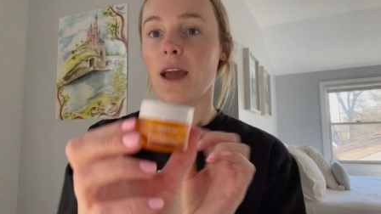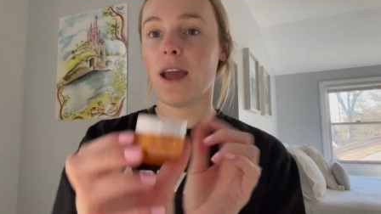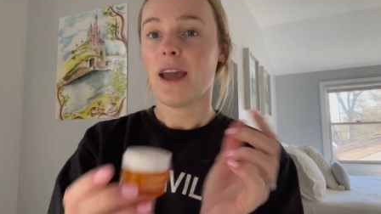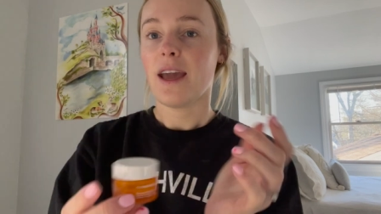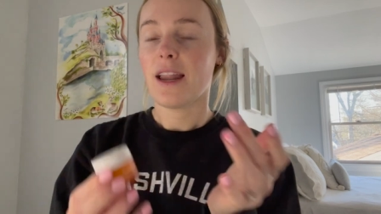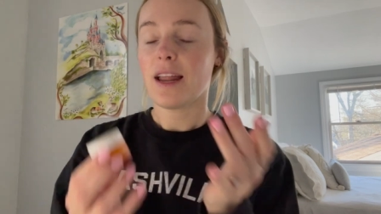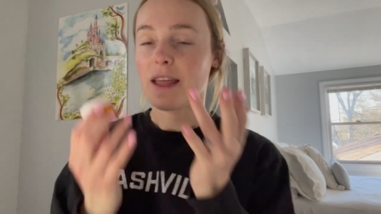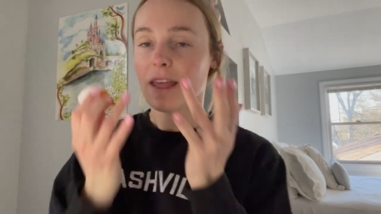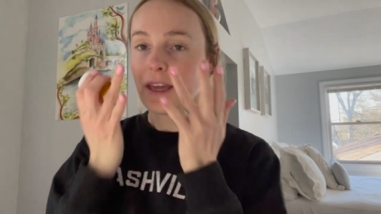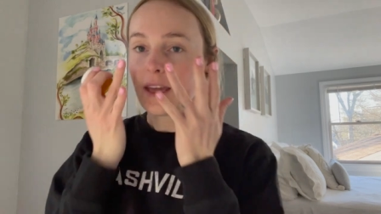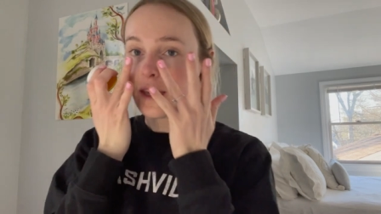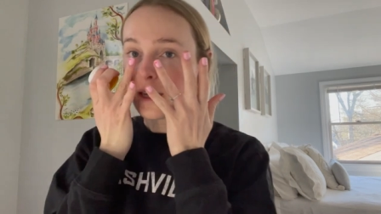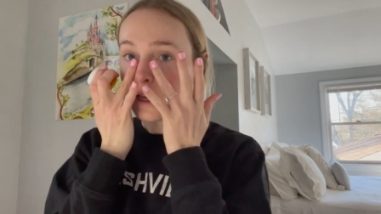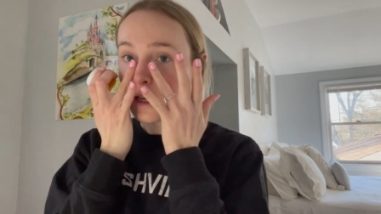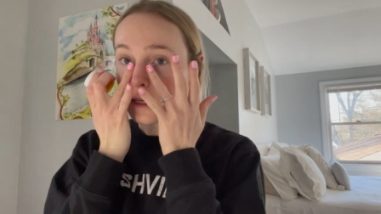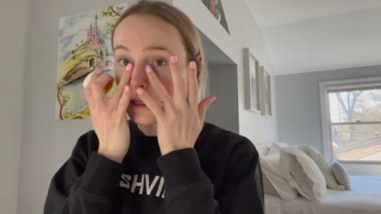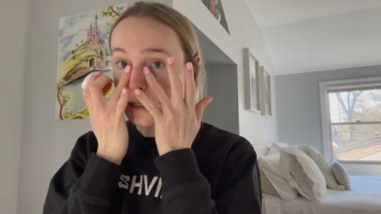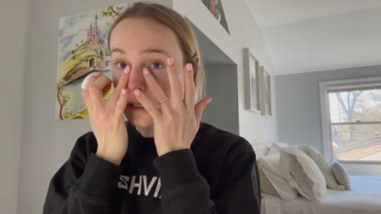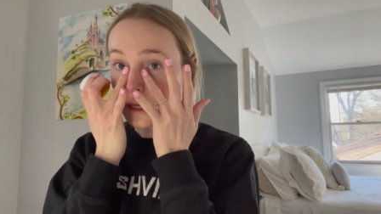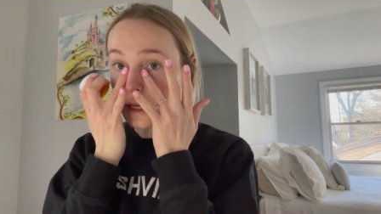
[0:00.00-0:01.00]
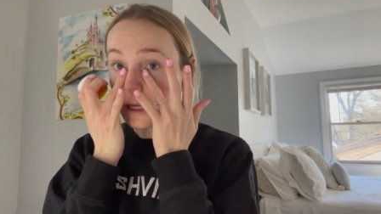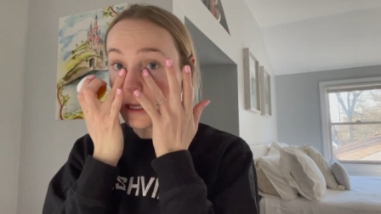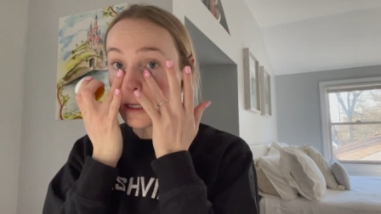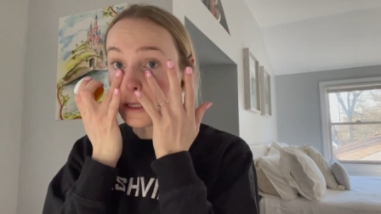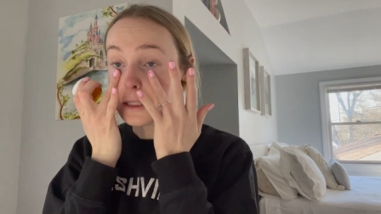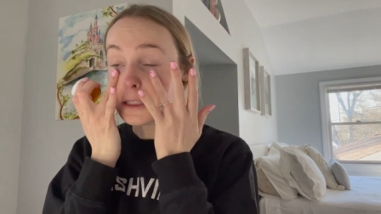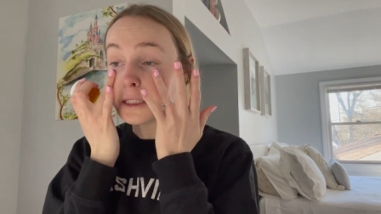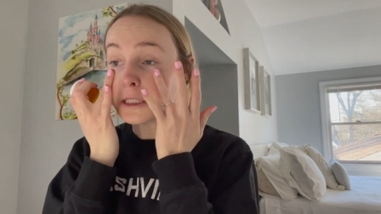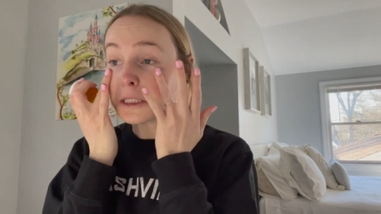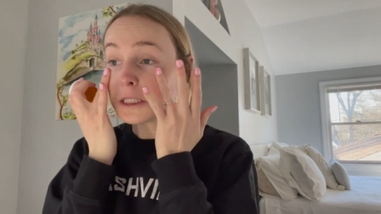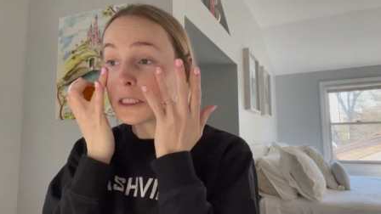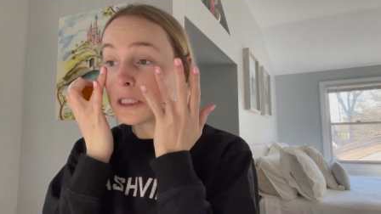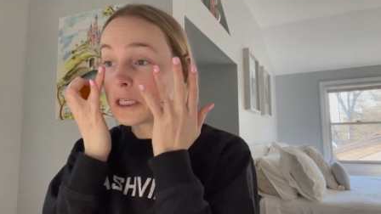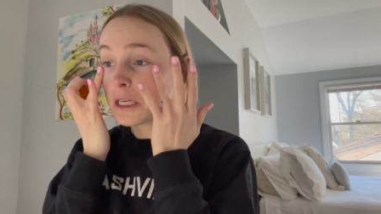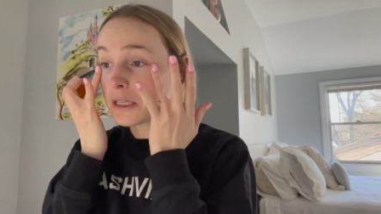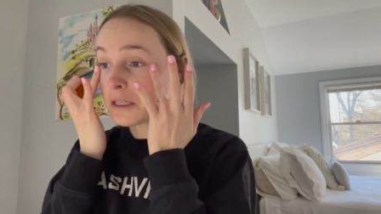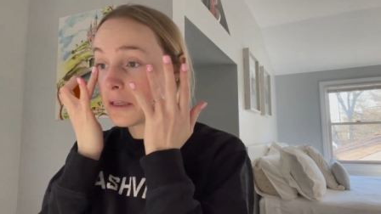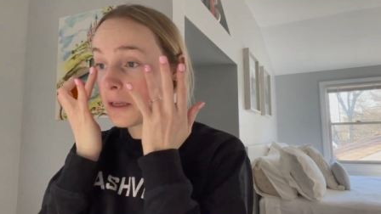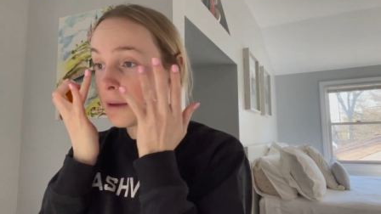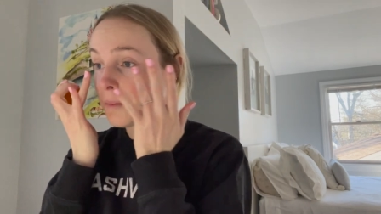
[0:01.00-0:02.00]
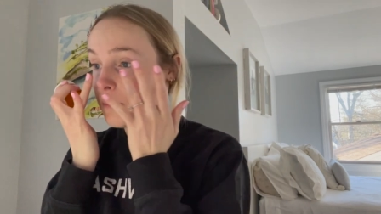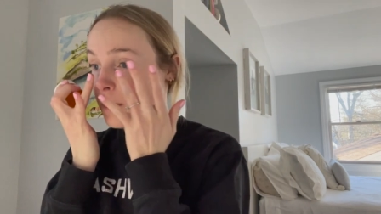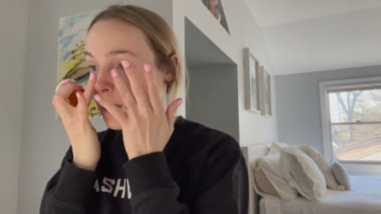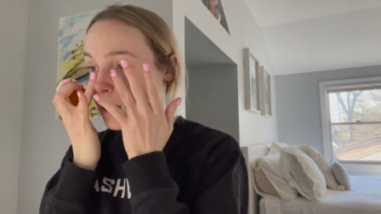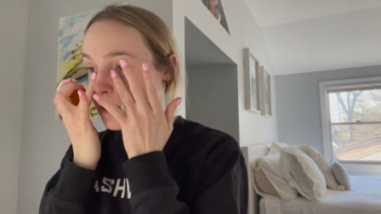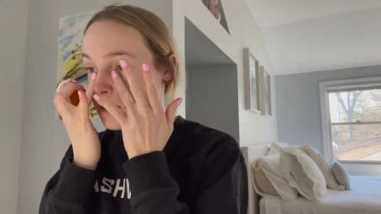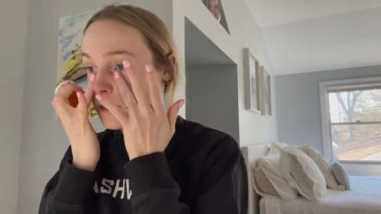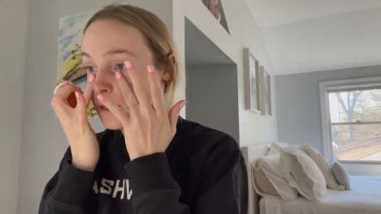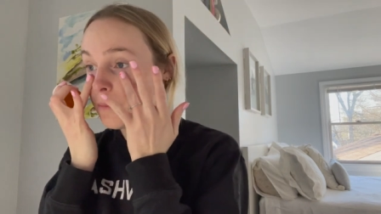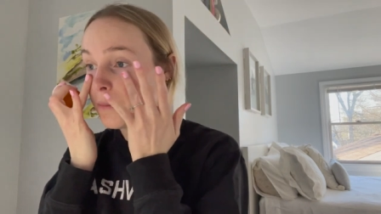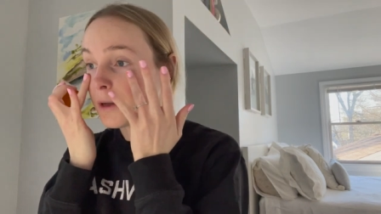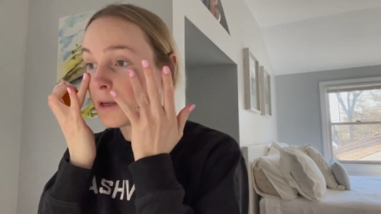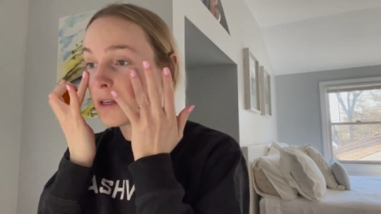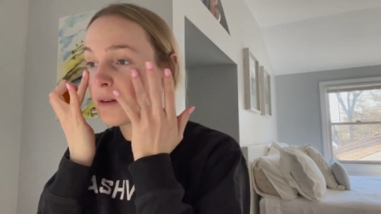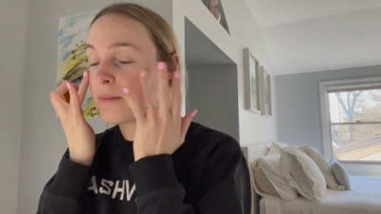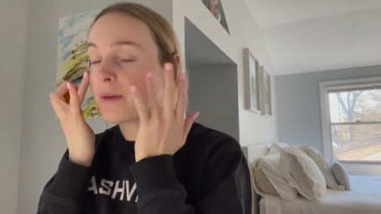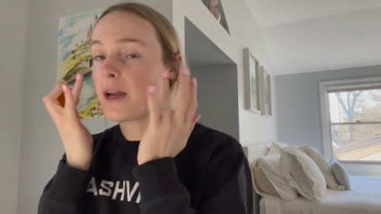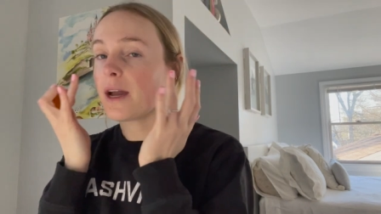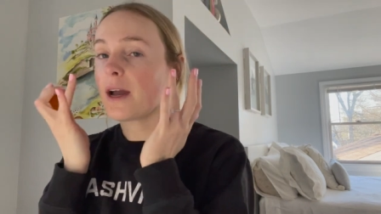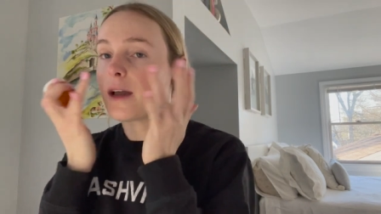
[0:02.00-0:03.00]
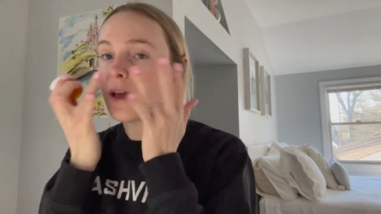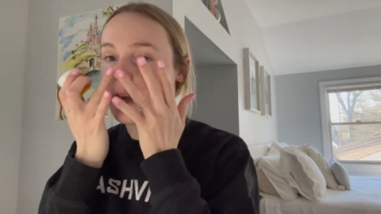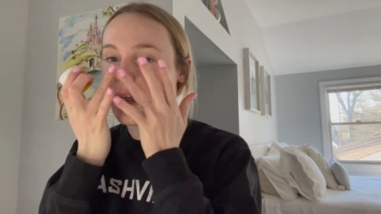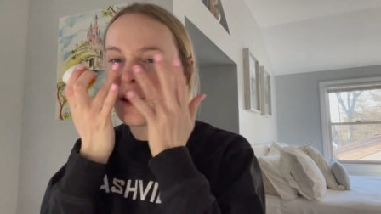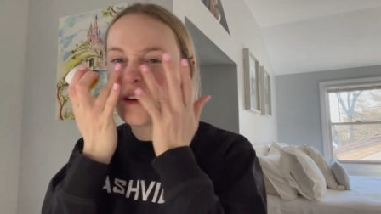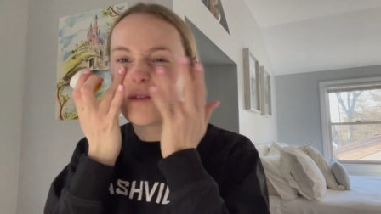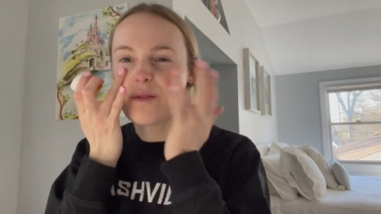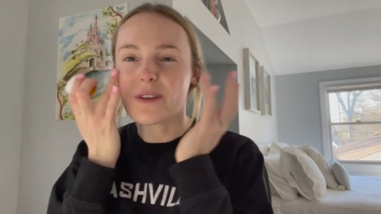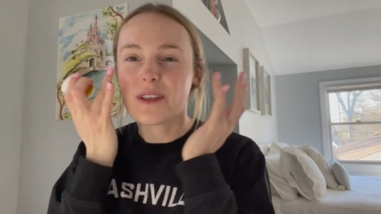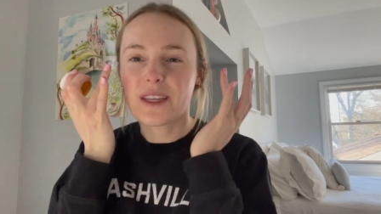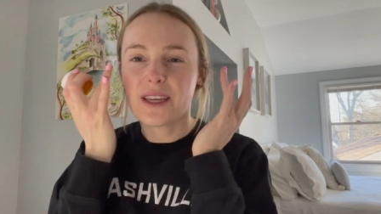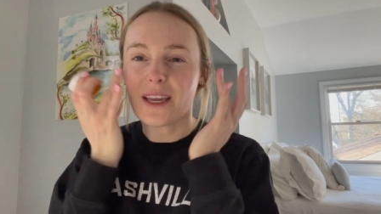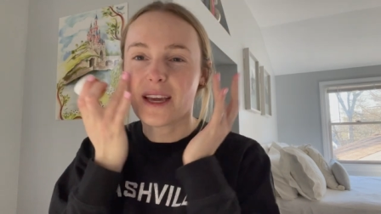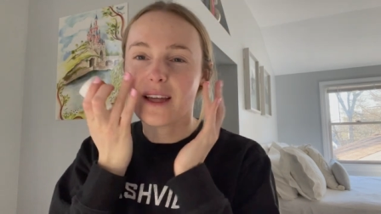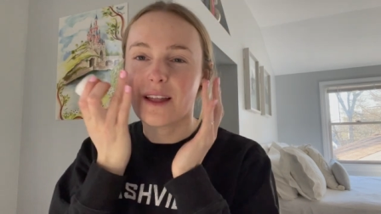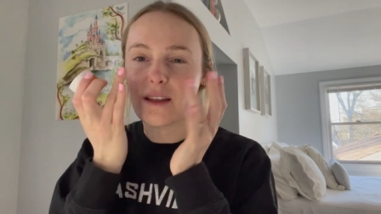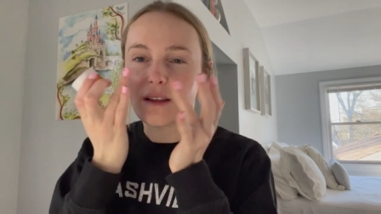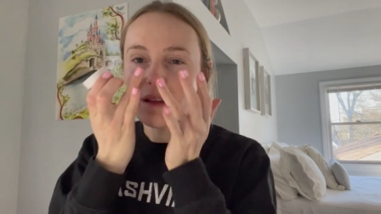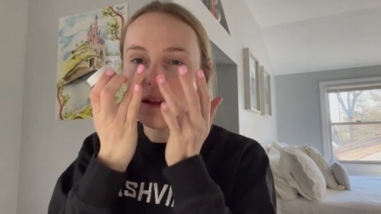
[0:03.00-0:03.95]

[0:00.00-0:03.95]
and I like it because it just like brightens up under my eye, and I don't really get